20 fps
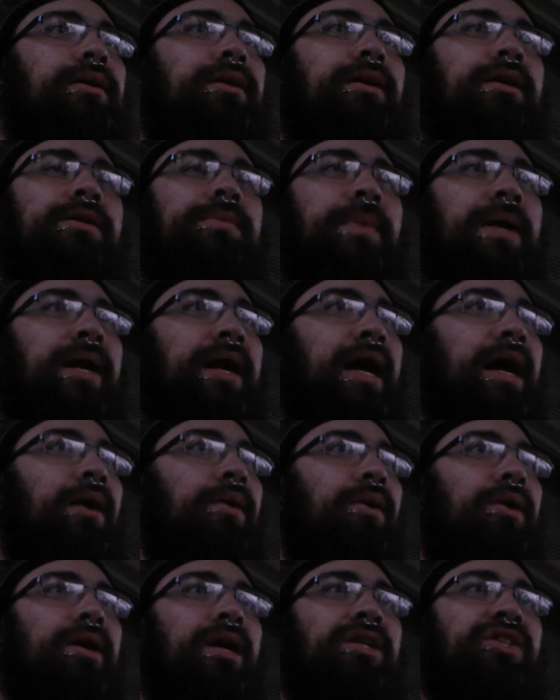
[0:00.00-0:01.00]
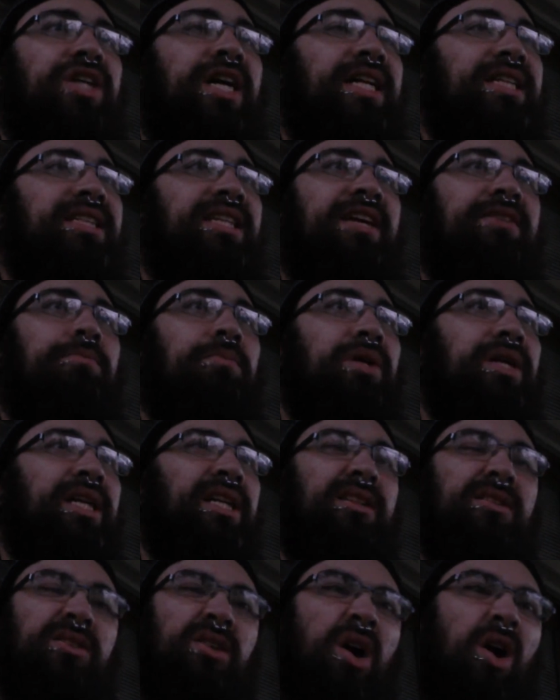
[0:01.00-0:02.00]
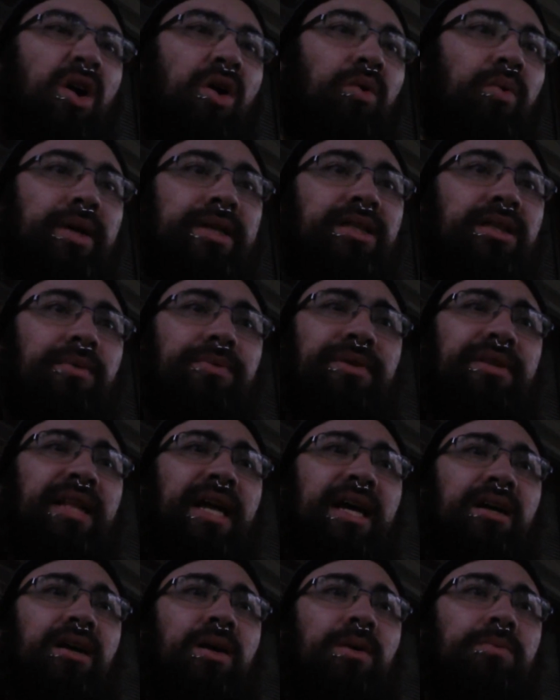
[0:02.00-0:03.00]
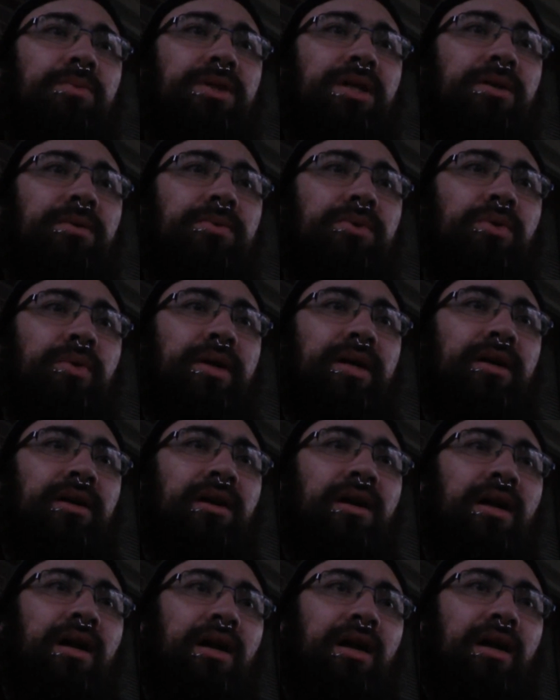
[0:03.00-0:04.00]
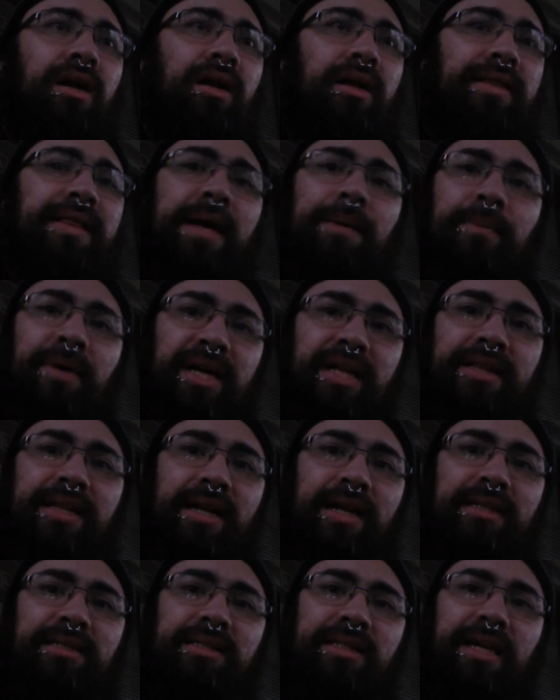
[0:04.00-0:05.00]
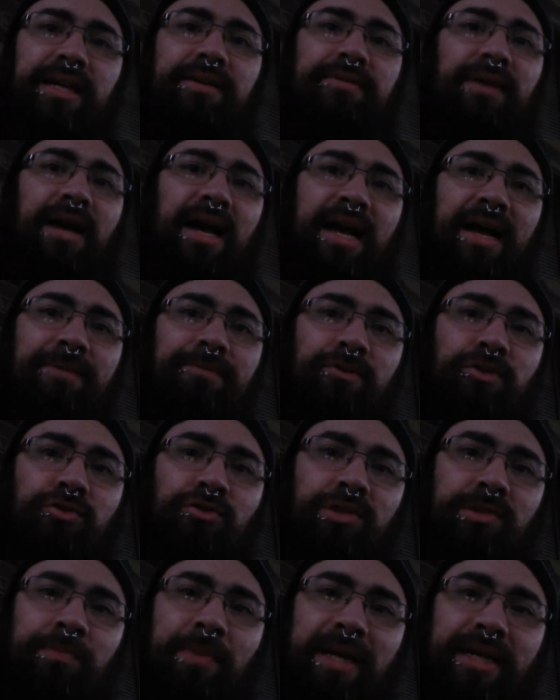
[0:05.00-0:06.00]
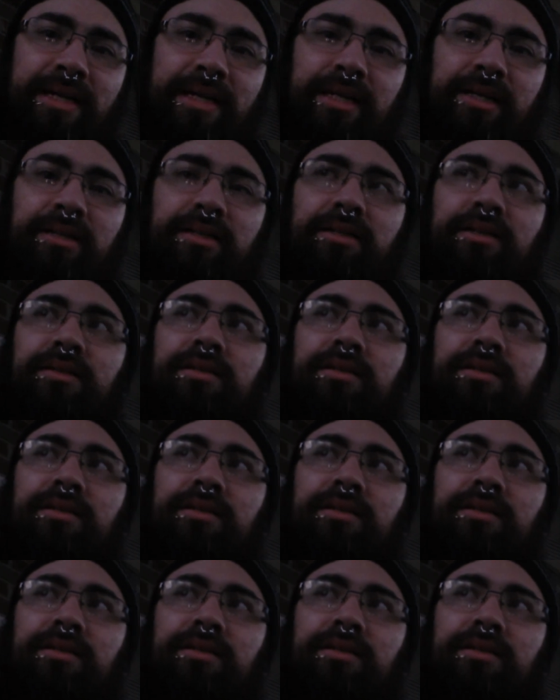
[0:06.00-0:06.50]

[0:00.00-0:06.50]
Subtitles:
Doesn't matter how hard I try to save money, there's always something that comes up to where that money that I save, I have to spend it.